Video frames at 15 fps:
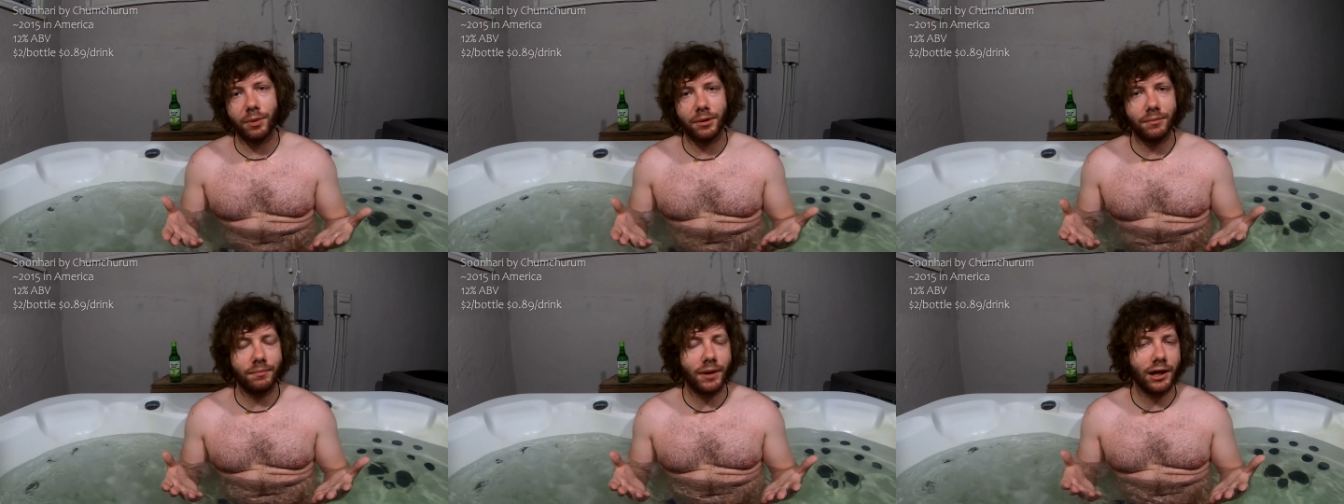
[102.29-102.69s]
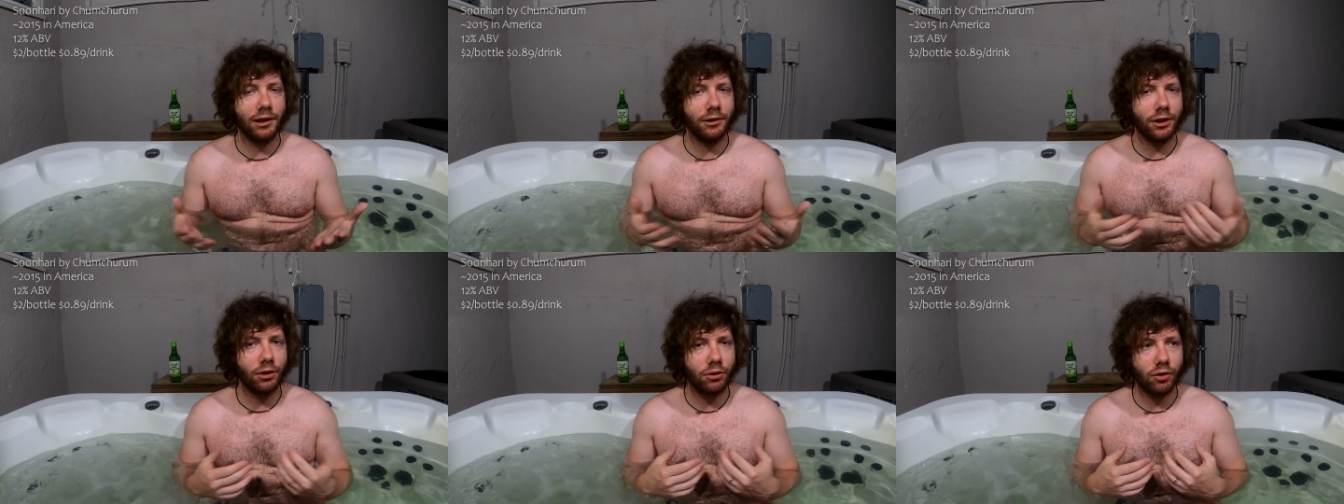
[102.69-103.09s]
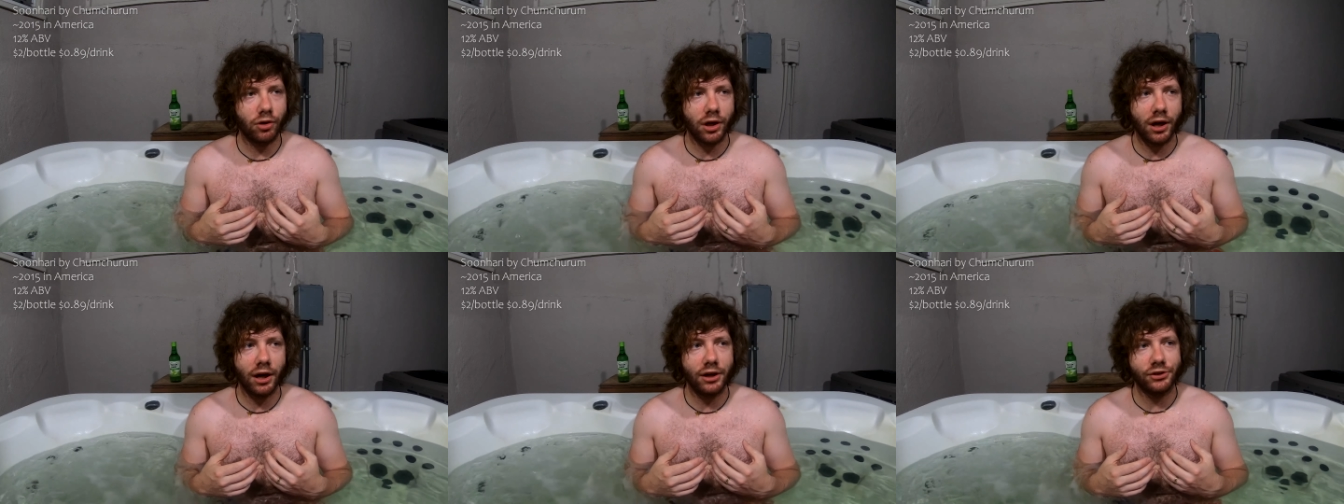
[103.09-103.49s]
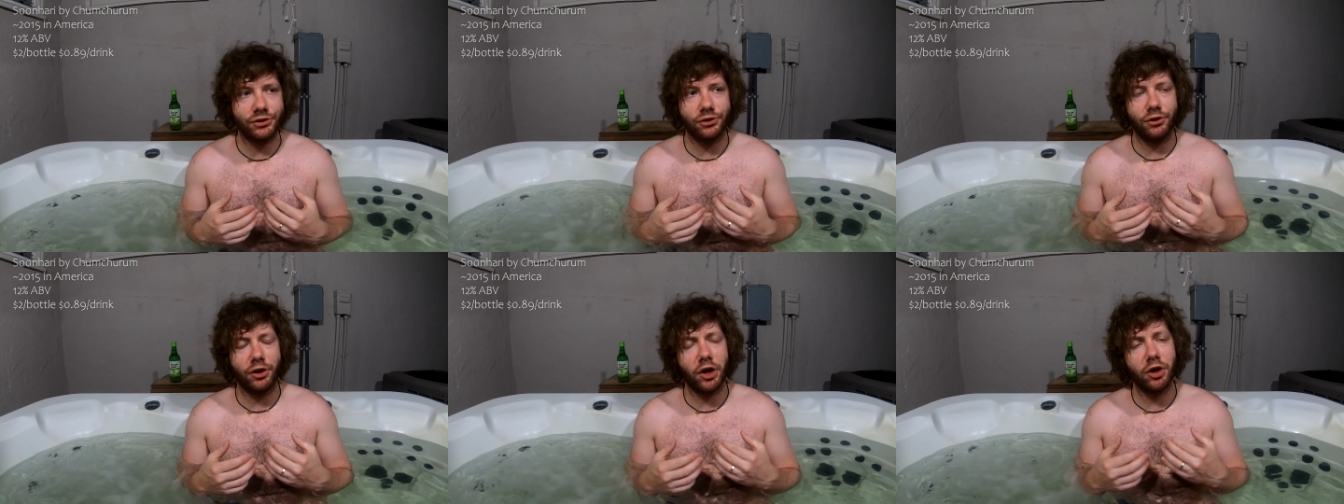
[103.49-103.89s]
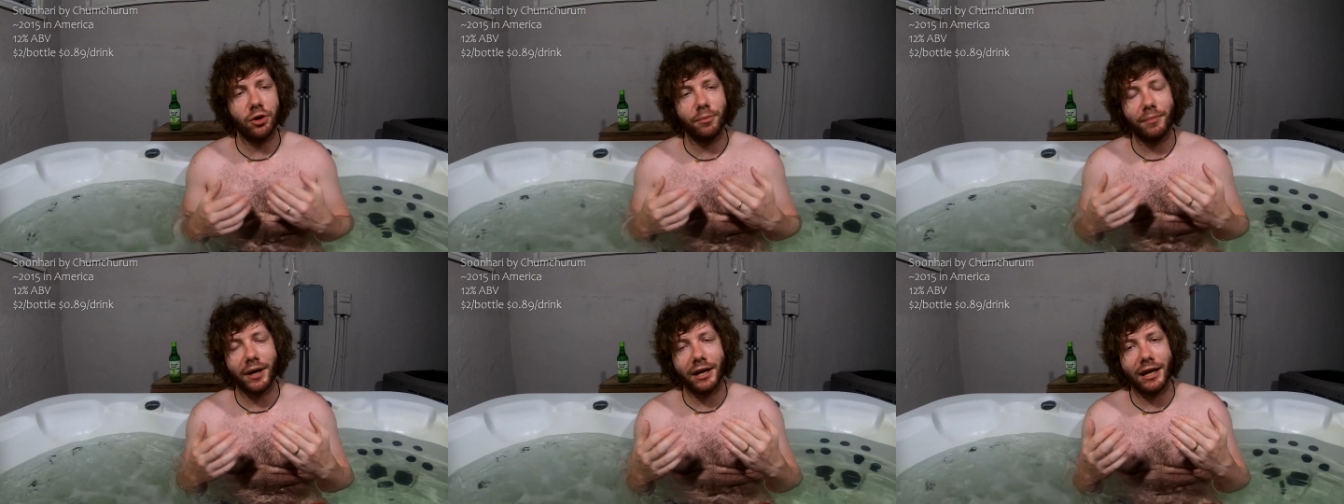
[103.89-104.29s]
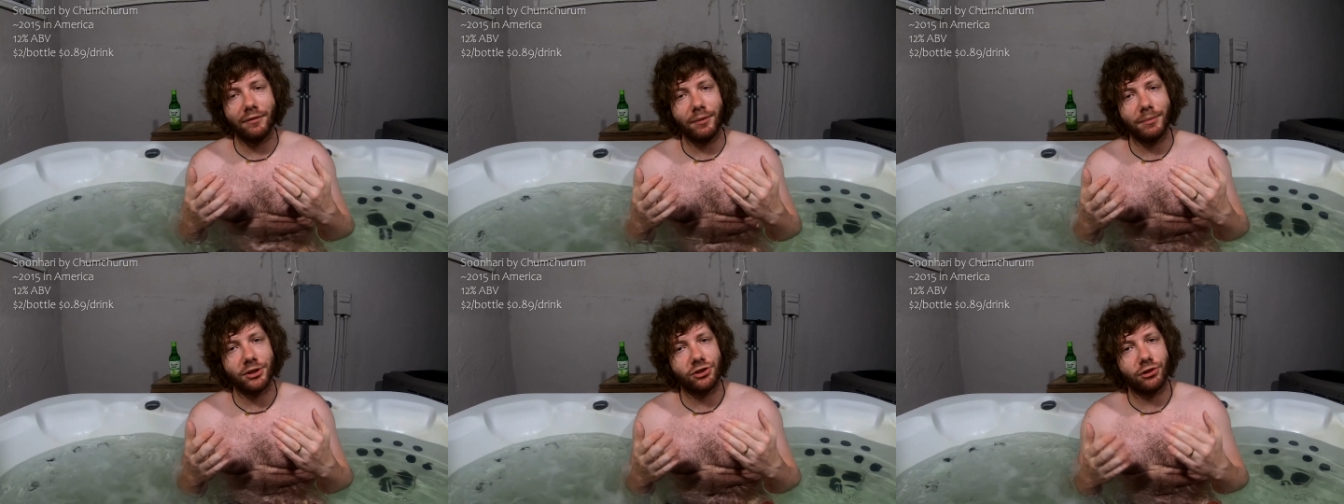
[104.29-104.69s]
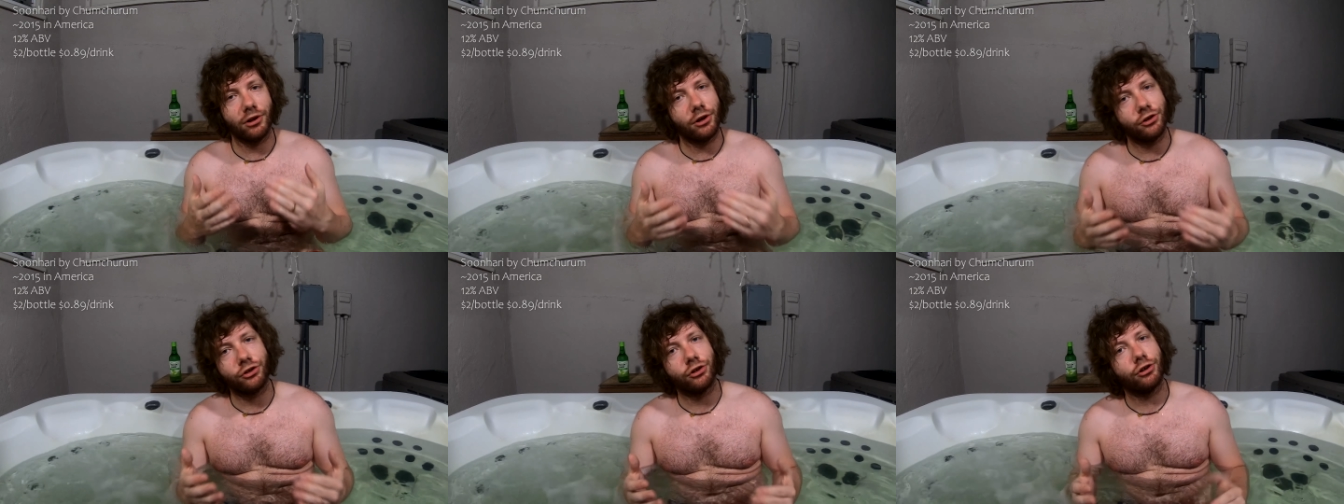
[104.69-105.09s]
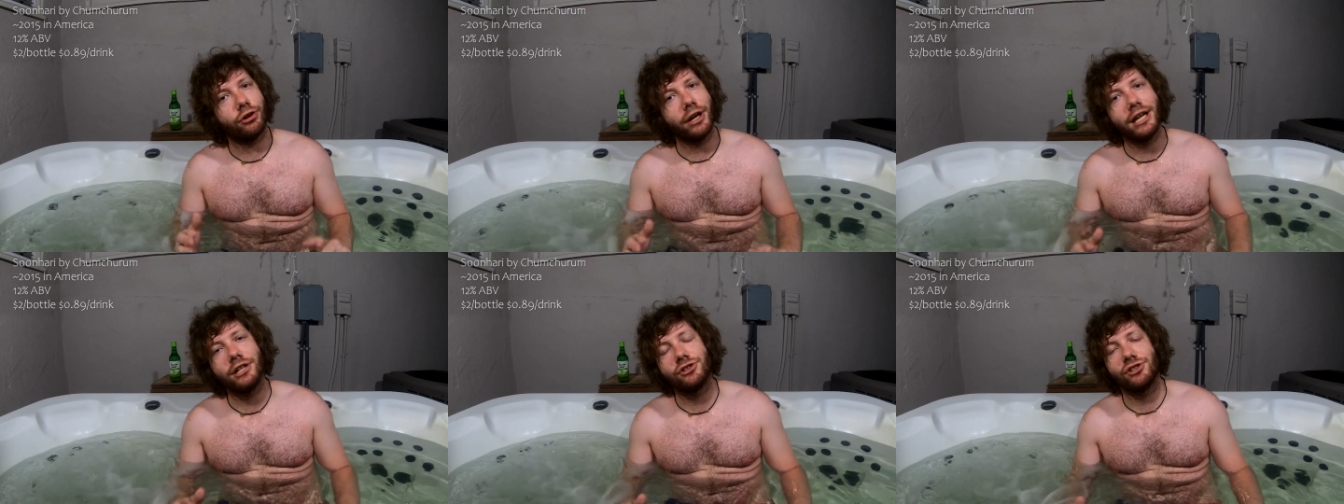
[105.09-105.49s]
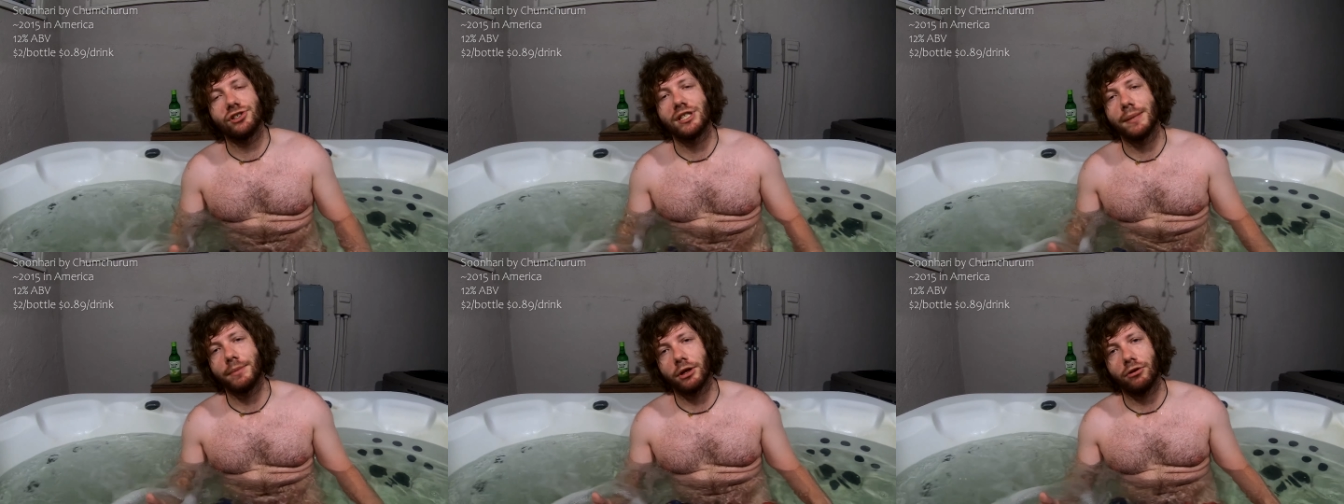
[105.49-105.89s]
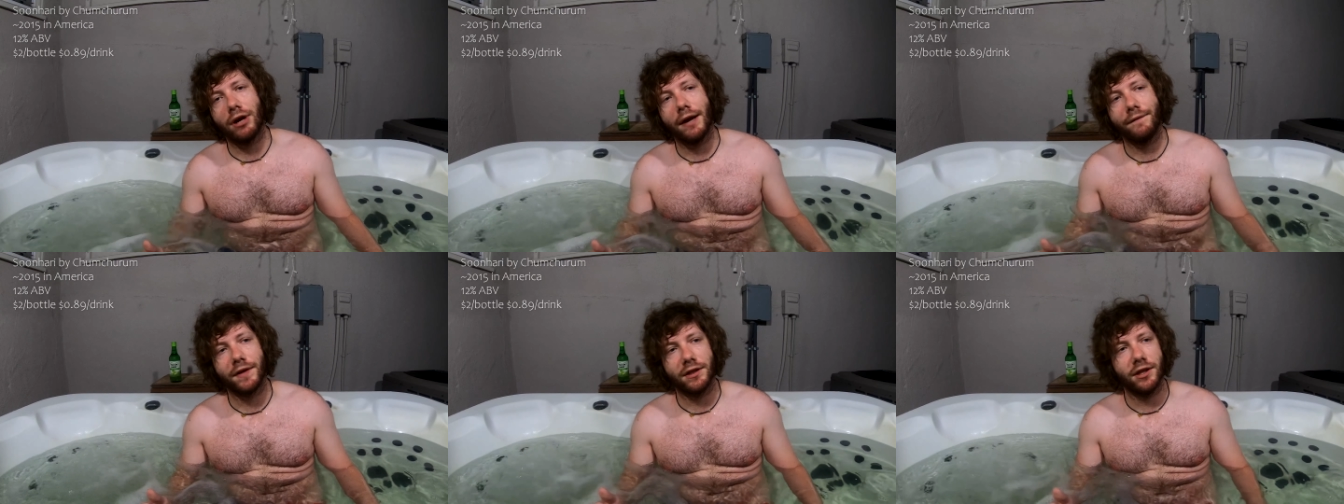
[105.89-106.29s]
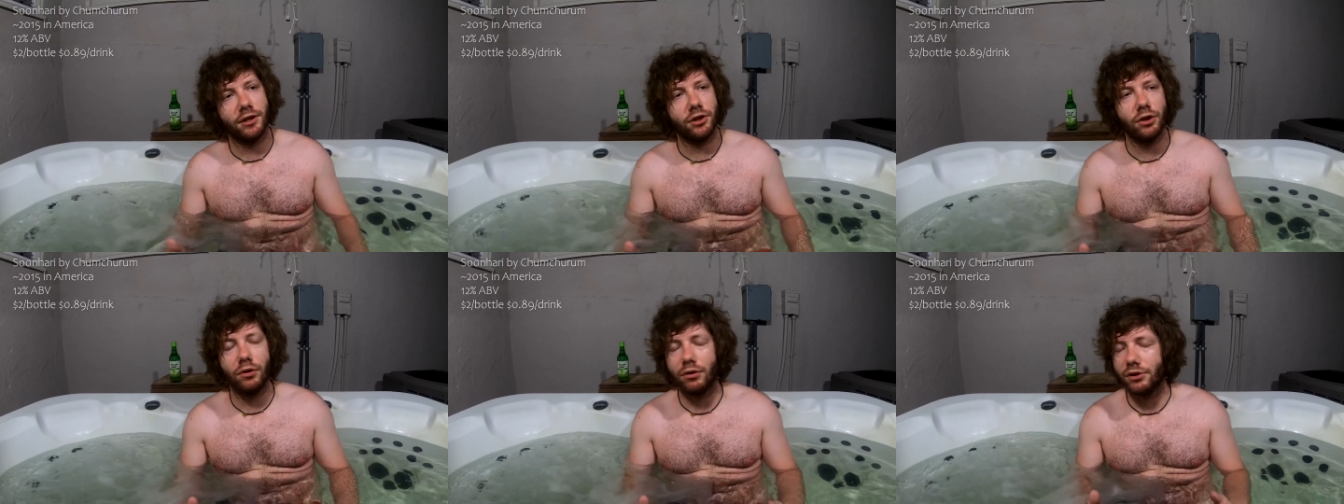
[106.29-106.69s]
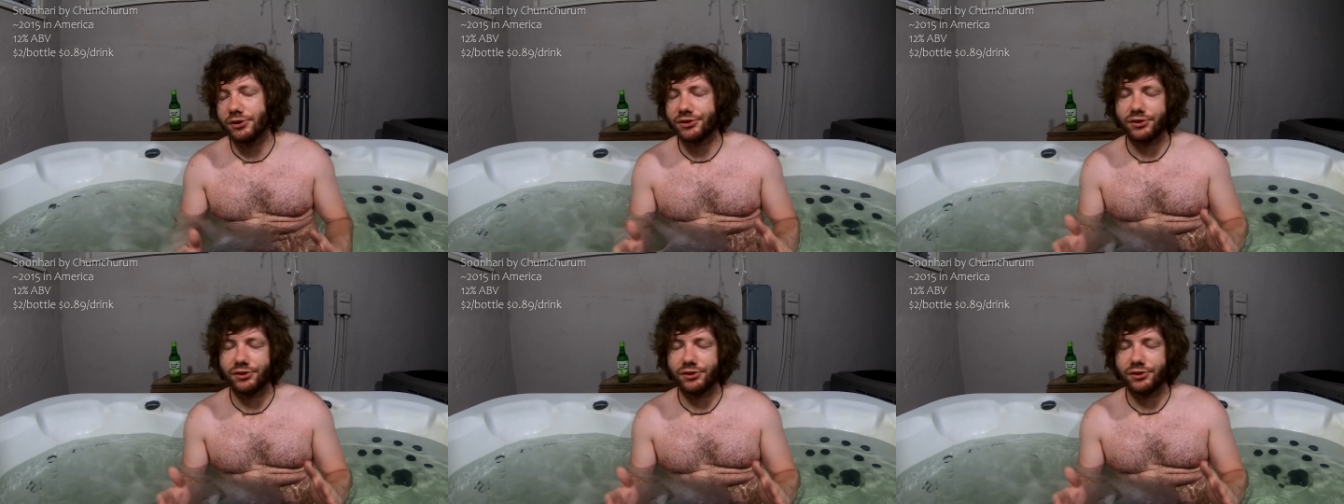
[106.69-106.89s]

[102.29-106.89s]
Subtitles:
but my local Costco might have a much larger Asian demographic than yours,